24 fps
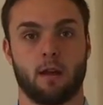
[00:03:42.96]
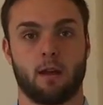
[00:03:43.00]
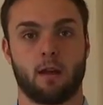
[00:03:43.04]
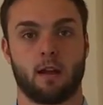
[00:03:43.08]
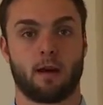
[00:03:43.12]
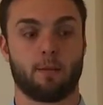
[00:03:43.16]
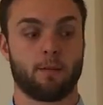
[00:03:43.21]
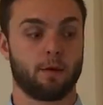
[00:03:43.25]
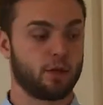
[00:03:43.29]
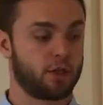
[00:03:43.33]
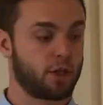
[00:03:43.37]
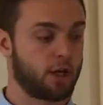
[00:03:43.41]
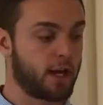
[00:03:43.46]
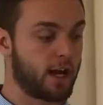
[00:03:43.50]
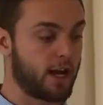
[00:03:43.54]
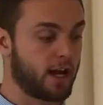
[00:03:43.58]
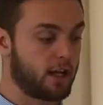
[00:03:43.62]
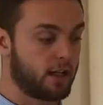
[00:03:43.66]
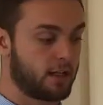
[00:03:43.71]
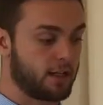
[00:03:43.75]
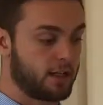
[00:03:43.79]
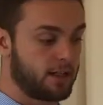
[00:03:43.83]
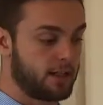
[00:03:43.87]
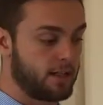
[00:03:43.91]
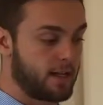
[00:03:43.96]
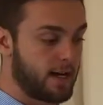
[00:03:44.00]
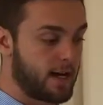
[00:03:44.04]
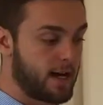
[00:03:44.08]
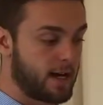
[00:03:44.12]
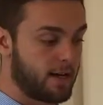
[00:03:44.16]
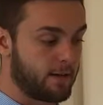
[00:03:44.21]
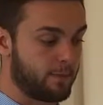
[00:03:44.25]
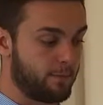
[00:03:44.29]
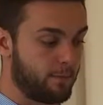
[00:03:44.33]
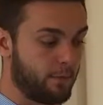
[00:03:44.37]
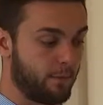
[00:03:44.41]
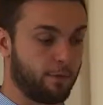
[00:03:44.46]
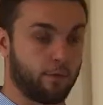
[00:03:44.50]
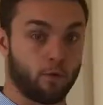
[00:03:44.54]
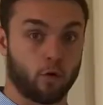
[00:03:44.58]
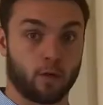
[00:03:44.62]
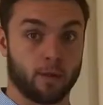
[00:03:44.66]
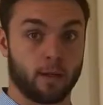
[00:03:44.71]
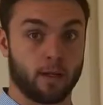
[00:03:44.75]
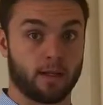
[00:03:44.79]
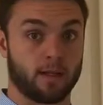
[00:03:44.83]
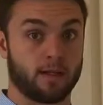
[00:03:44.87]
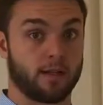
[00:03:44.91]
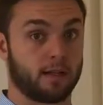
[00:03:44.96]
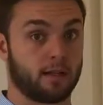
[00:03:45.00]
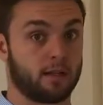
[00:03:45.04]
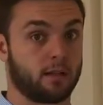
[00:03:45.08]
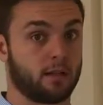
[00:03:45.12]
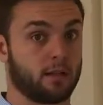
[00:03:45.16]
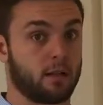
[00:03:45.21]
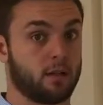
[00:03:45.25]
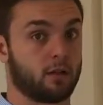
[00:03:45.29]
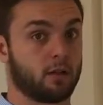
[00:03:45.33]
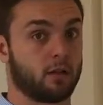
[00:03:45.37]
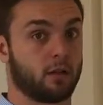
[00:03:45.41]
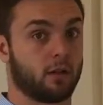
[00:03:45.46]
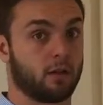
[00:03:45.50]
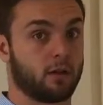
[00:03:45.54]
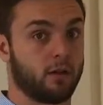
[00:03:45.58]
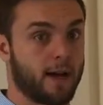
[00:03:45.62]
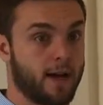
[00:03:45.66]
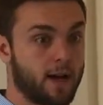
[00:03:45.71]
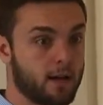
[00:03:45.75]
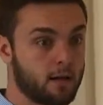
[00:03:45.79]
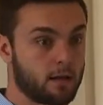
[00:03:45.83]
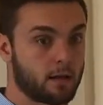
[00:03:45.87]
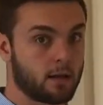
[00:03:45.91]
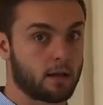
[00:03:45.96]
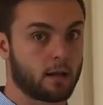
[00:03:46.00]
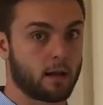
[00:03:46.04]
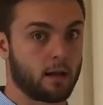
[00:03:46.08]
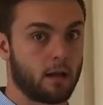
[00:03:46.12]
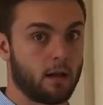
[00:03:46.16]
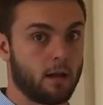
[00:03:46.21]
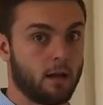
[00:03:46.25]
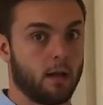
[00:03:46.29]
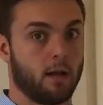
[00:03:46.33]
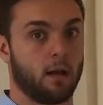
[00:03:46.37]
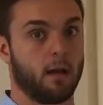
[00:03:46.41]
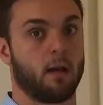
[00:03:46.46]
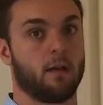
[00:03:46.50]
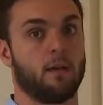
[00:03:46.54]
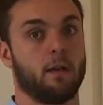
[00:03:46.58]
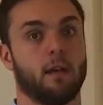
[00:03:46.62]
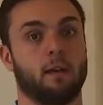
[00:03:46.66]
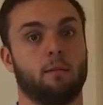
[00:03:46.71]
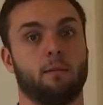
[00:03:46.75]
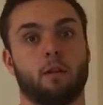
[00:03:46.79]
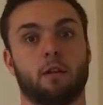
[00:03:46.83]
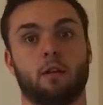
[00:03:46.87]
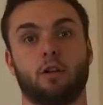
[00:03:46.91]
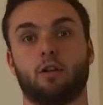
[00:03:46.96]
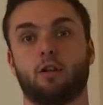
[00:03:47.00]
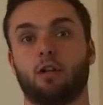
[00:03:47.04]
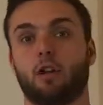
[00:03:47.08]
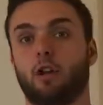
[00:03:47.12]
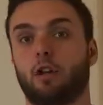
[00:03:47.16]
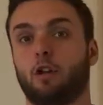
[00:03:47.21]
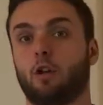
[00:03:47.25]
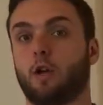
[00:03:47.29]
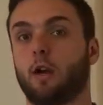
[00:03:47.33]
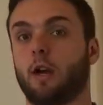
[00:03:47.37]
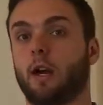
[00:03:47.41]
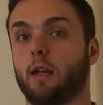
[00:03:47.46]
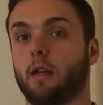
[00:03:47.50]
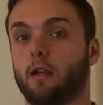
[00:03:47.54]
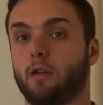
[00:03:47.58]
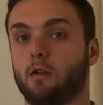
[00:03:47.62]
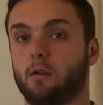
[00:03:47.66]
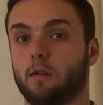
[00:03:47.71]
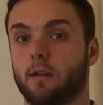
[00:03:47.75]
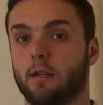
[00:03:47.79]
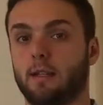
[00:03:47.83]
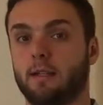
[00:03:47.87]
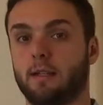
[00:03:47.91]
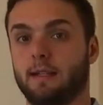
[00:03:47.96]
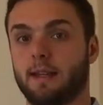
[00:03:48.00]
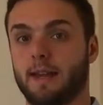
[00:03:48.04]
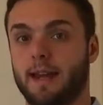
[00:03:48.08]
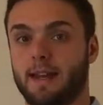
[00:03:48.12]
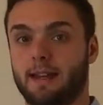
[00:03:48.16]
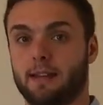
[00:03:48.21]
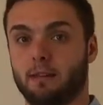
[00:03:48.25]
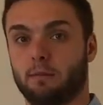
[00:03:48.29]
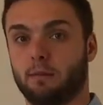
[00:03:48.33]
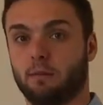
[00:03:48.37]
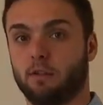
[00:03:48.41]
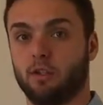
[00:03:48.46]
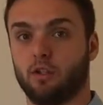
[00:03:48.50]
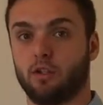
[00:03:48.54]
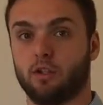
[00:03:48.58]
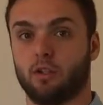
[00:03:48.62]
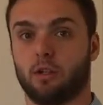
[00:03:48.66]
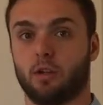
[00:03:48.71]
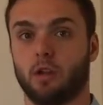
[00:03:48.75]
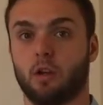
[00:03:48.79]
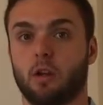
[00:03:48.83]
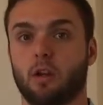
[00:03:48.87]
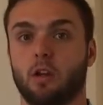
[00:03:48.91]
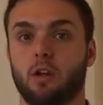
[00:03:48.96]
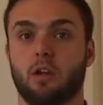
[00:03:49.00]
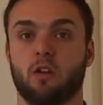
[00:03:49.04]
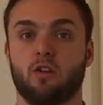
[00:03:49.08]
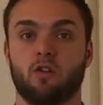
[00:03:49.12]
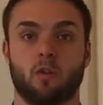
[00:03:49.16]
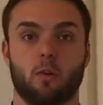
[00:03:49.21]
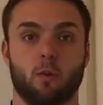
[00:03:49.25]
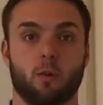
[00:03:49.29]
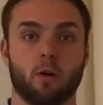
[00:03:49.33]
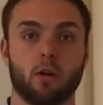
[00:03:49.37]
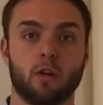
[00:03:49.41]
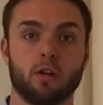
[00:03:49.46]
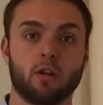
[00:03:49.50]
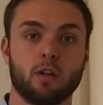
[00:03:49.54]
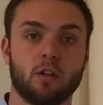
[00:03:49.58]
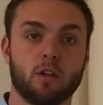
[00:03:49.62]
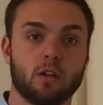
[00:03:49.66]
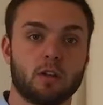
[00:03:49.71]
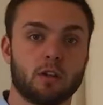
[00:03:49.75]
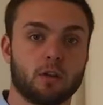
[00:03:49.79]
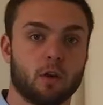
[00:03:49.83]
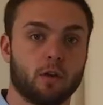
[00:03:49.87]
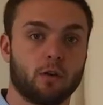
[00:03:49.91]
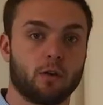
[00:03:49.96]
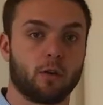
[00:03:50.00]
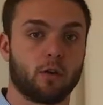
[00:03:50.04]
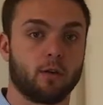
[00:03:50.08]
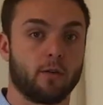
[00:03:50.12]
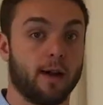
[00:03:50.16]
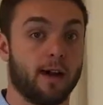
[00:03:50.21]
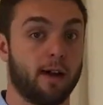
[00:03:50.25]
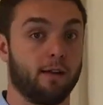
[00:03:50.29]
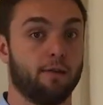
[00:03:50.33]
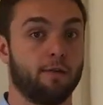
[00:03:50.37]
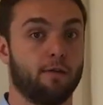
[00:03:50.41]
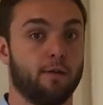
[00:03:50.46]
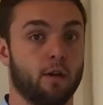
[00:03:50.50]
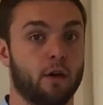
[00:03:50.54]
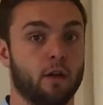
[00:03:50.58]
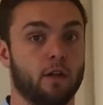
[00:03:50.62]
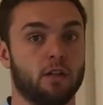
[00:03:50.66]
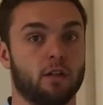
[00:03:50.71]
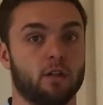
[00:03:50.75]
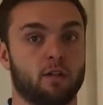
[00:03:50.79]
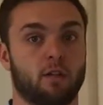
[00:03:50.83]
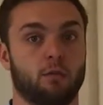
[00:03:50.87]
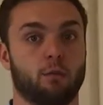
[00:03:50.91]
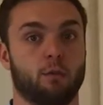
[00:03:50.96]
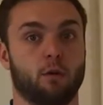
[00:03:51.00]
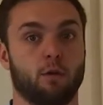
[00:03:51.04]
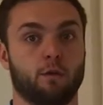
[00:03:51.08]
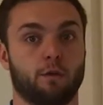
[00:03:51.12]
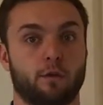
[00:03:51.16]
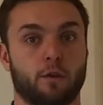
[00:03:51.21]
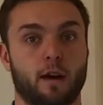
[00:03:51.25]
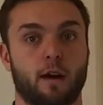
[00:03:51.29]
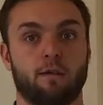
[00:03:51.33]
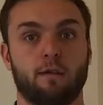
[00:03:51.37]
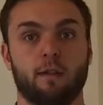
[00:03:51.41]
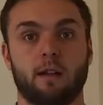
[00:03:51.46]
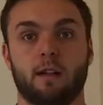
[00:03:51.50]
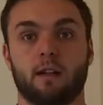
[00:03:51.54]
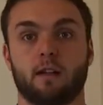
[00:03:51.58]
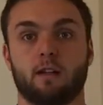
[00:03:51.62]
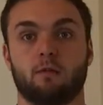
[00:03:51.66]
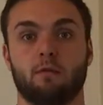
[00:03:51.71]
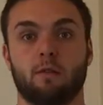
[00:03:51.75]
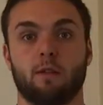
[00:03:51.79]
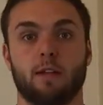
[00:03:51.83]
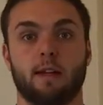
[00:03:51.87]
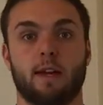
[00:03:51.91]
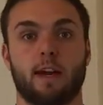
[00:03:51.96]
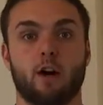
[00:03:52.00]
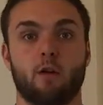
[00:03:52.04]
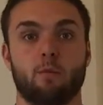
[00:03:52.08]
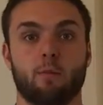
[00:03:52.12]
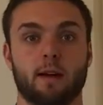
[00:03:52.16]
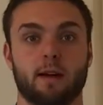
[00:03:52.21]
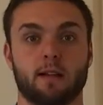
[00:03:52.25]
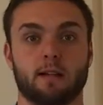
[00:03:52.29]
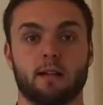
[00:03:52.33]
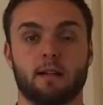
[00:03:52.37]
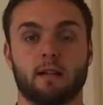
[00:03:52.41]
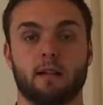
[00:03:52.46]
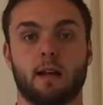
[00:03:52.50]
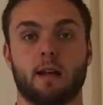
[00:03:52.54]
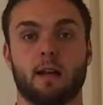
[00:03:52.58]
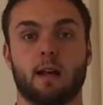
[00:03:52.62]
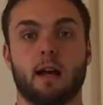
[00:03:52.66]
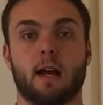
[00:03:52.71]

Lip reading: Now I'm going to show you how to start performing this exercise on the ground, and then I'm going to show you how to do it in a standing position. So we want to do this on the ground first to remove gravity and to really help us